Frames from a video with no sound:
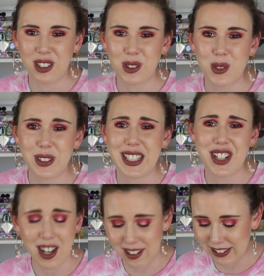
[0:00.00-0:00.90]
It looks really
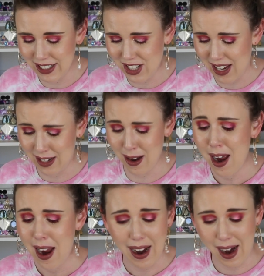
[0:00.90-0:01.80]
childish and
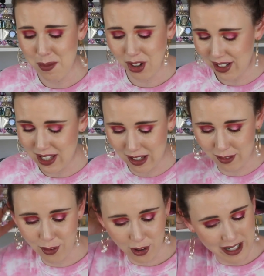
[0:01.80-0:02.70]
I'm not here
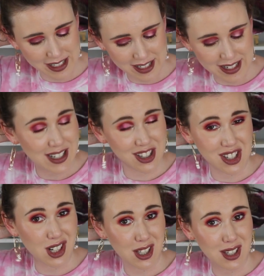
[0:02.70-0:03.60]
for it. It's
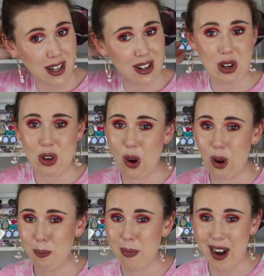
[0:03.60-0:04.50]
just
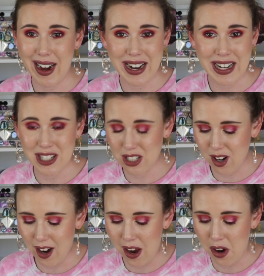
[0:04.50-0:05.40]
not my
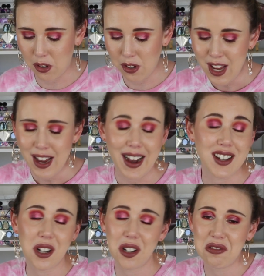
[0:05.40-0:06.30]
style.
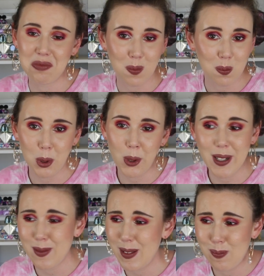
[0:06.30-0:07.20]
I don't
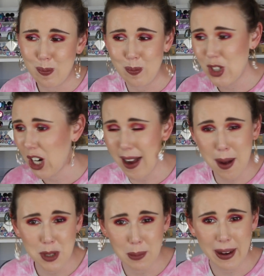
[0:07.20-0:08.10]
put
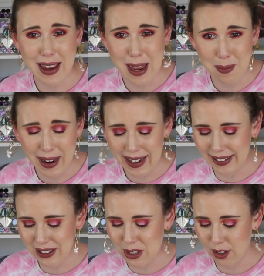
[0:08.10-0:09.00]
charms on my
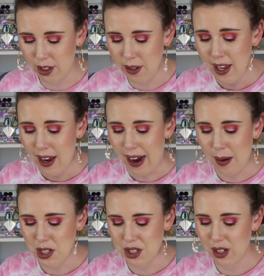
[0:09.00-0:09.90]
handbag. So
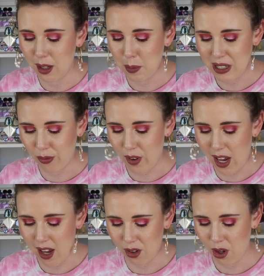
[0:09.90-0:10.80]
I'm just not a big
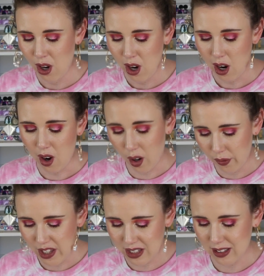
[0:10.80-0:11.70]
fan
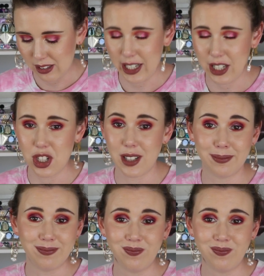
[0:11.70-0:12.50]
of this collection.